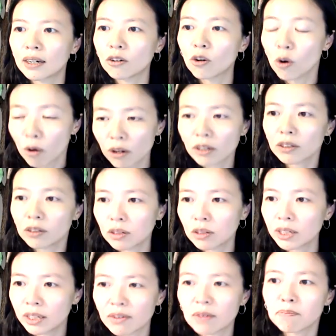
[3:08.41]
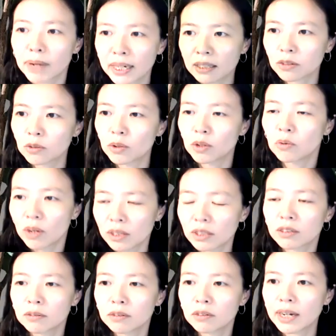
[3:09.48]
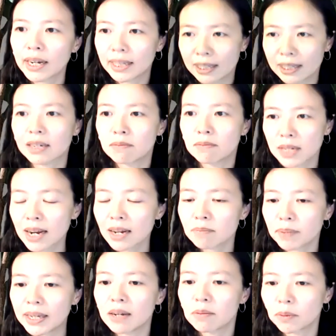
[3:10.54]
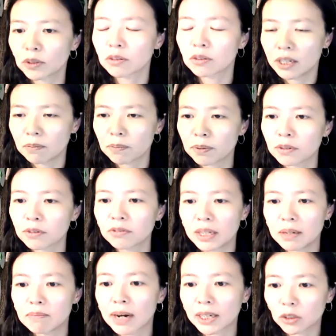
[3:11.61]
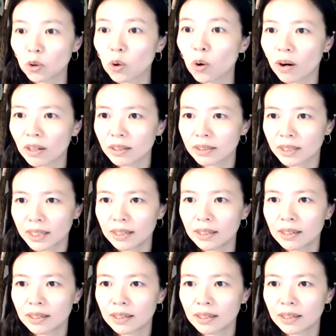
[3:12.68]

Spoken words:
or even better, we want to, at the same time, be able to improve the model quality.